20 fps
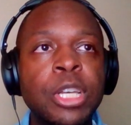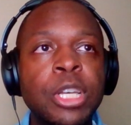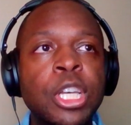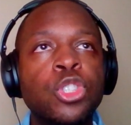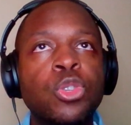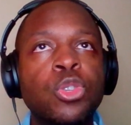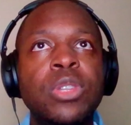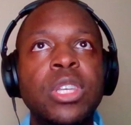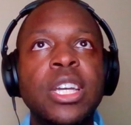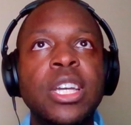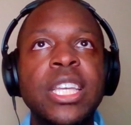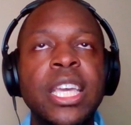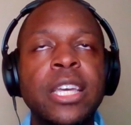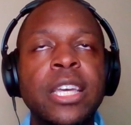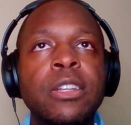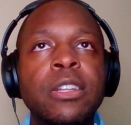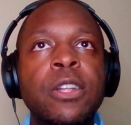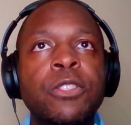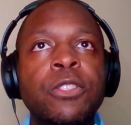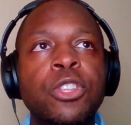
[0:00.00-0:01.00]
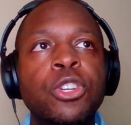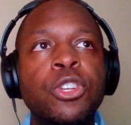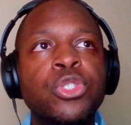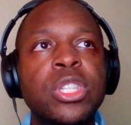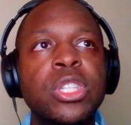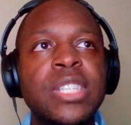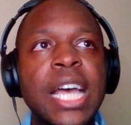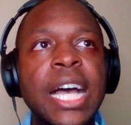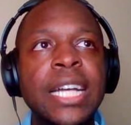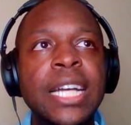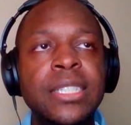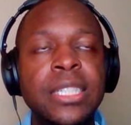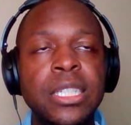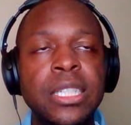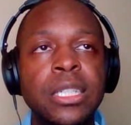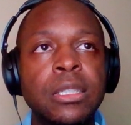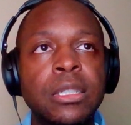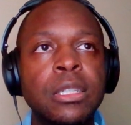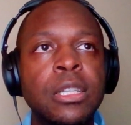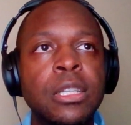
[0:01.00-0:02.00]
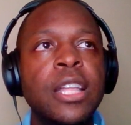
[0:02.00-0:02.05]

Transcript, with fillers: So th- again, there's this idea